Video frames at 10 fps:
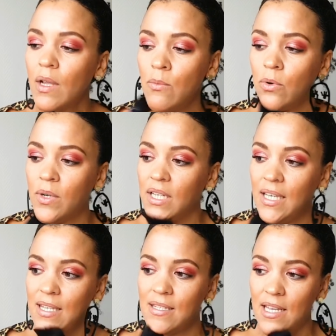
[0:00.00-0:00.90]
but when
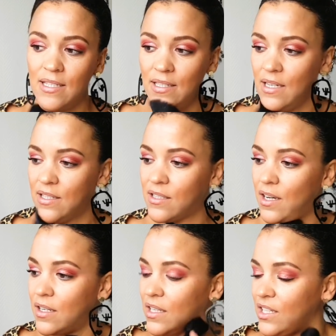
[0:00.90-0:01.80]
he says it, it's
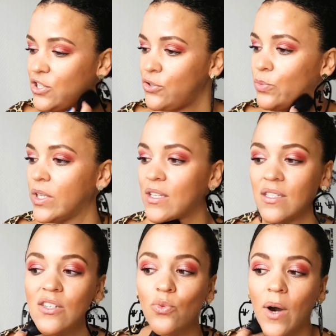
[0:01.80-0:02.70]
not an issue because
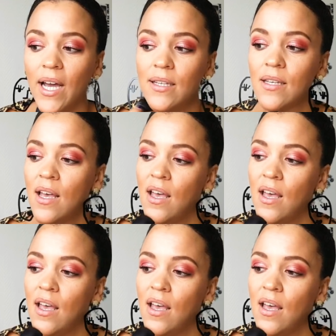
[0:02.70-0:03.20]
he's white.